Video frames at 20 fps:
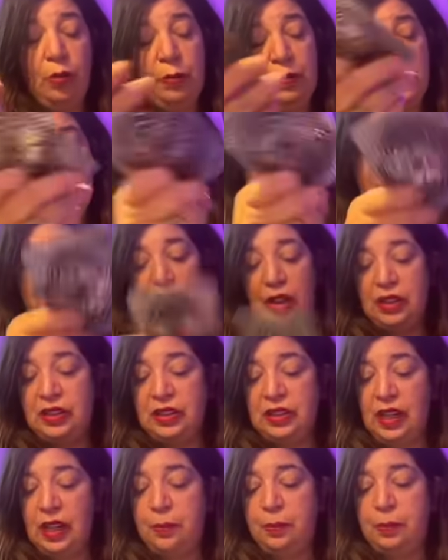because it does
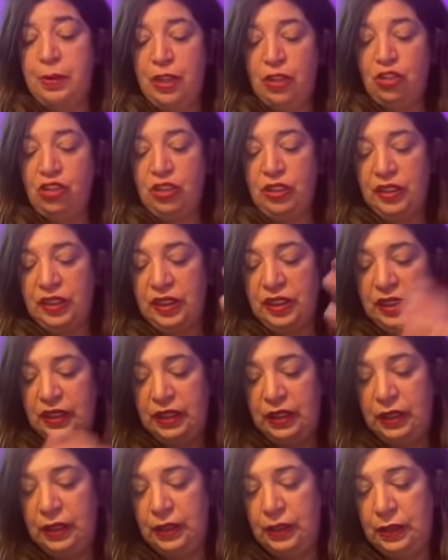say patience is
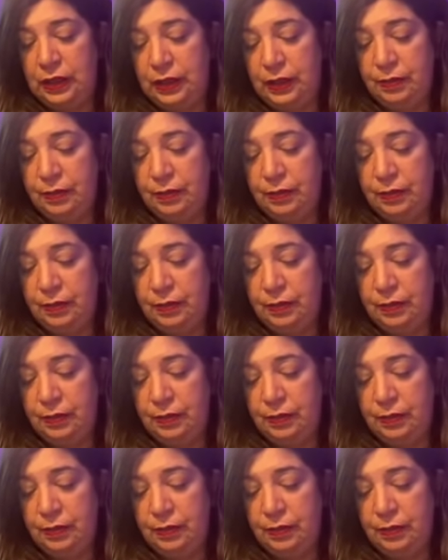needed.